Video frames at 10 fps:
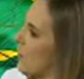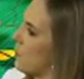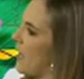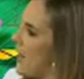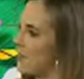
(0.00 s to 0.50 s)
what
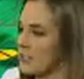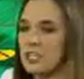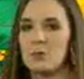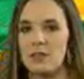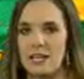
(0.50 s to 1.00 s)
we'll have
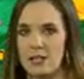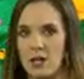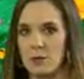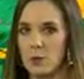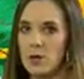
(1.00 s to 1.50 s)
accumulated
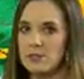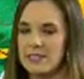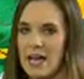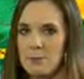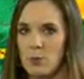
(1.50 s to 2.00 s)
on the roads
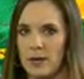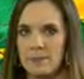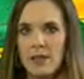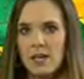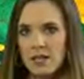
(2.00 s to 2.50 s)
at that
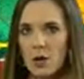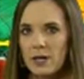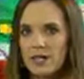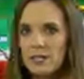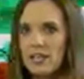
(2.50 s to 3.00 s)
point.
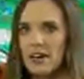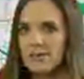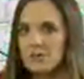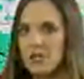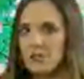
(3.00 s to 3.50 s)
Going into the
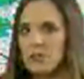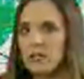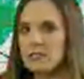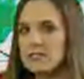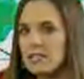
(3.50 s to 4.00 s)
afternoon, we'll
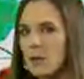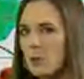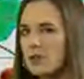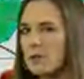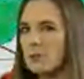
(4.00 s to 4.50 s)
get some
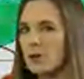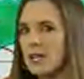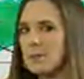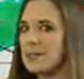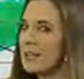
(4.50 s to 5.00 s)
somewhat of a
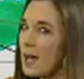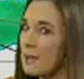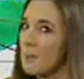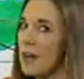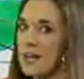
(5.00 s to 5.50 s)
break, but
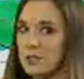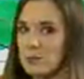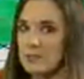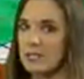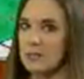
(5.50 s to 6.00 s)
not much.
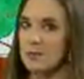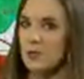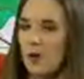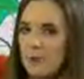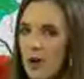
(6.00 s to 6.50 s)
We'll see some
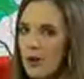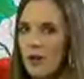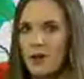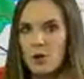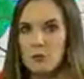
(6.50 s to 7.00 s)
snowfall
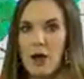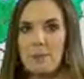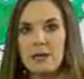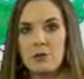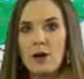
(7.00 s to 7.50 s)

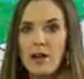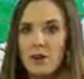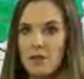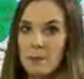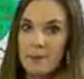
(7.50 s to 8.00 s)
wrapping around on the